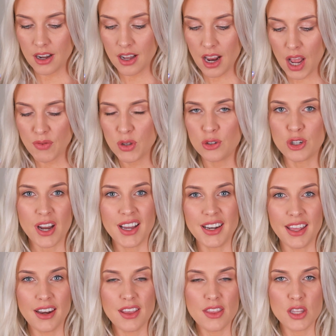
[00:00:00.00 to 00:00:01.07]
Have you tried
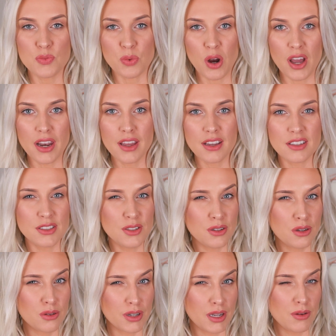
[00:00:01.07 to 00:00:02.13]
any of these products? Do you
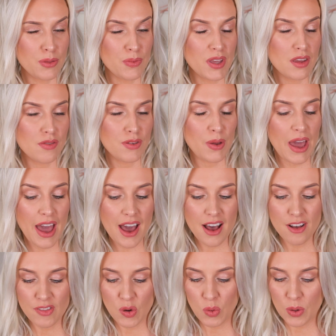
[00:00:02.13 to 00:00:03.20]
agree with me if you
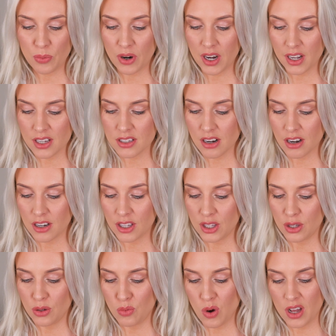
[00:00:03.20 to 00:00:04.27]
have? And what products are
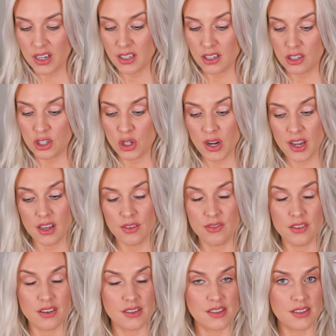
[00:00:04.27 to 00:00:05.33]
you wanting to try
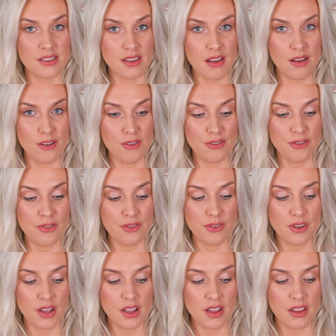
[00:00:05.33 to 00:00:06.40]
for yourself
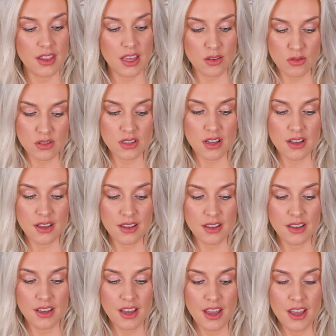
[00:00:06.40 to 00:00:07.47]
that you saw?
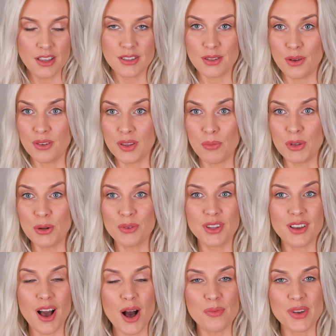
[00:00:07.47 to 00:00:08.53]
So let me know in the
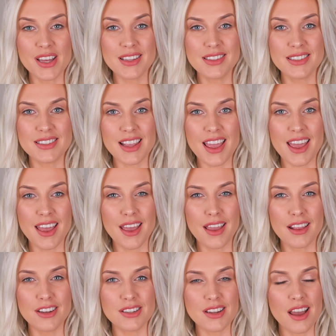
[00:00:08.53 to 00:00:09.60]
comments,
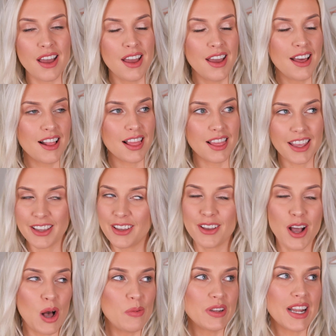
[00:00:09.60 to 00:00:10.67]
and like,
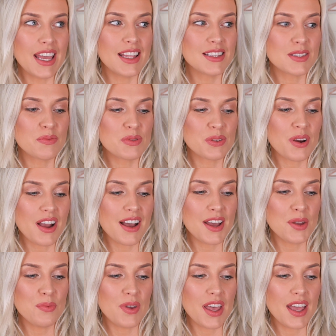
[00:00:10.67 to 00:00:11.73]
comment, and
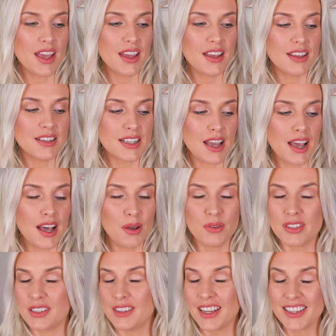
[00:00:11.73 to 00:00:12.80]
subscribe, and I
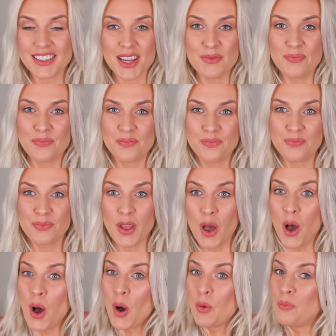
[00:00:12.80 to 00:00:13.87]
will see you next time.
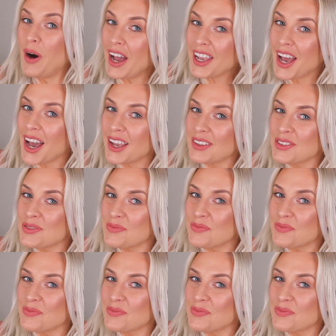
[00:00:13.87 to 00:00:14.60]
Bye, guys.